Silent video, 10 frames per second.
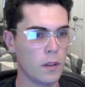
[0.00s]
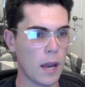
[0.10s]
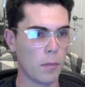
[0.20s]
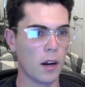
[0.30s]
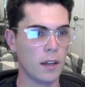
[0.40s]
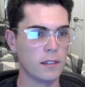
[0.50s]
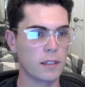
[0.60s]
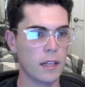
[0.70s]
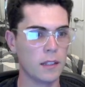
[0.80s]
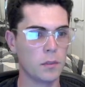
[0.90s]
MRI
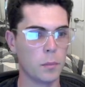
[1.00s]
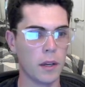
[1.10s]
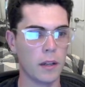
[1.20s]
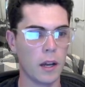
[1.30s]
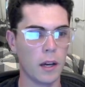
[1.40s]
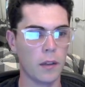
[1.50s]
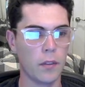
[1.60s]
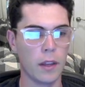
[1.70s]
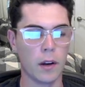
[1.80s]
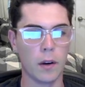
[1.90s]
scans, but
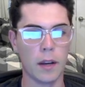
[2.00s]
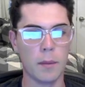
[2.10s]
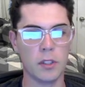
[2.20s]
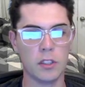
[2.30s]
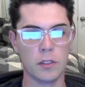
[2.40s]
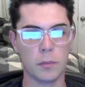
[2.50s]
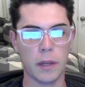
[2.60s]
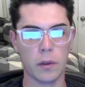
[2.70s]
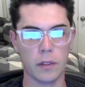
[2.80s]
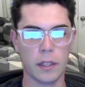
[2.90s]
their images
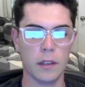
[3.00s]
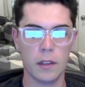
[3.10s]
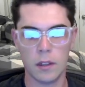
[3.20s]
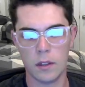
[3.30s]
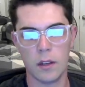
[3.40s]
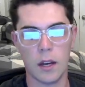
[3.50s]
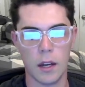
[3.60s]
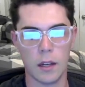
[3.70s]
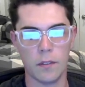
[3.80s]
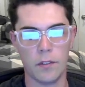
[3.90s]
may only
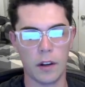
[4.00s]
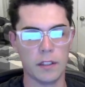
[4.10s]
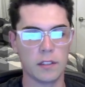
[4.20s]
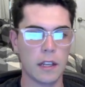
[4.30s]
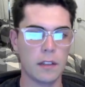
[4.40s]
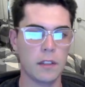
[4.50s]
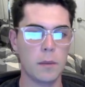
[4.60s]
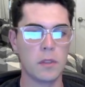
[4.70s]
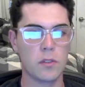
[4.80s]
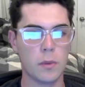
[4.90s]
vary slightly
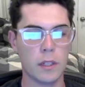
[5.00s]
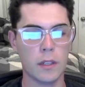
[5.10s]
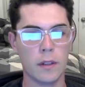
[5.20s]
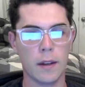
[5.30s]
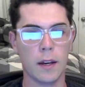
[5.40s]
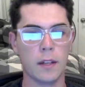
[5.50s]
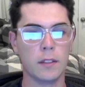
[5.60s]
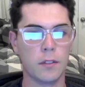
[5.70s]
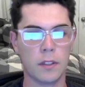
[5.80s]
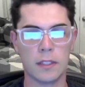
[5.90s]
between
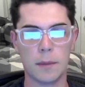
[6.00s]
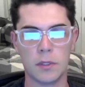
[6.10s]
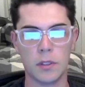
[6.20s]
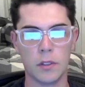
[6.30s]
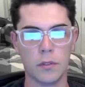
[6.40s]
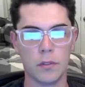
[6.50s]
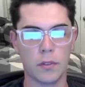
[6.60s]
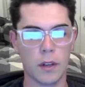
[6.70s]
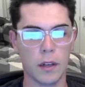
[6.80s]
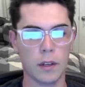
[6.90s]
different types of
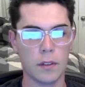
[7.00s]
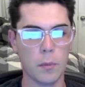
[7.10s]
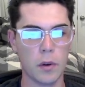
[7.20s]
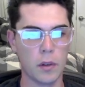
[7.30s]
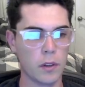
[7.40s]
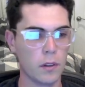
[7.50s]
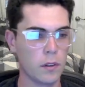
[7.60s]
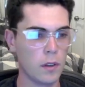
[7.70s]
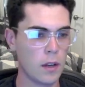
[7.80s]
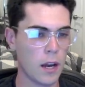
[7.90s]
pneumonia,
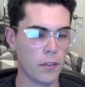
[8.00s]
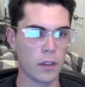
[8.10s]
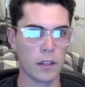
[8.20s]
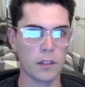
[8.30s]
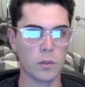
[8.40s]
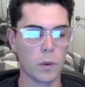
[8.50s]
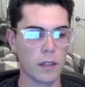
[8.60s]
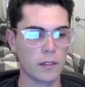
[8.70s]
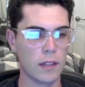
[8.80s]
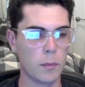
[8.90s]
I think is one
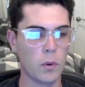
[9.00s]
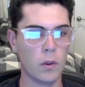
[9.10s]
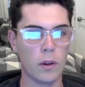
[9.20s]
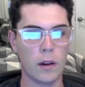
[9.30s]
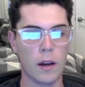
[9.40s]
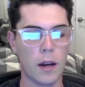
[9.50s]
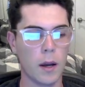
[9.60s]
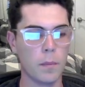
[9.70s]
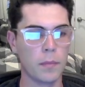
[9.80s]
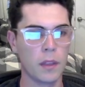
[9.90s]
example.
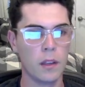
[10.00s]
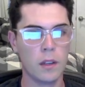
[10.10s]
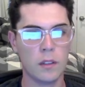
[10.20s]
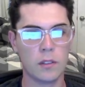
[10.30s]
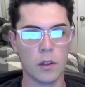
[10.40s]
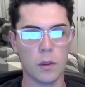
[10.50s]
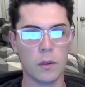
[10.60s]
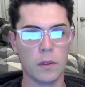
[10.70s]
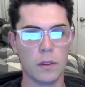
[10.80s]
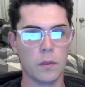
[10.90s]
So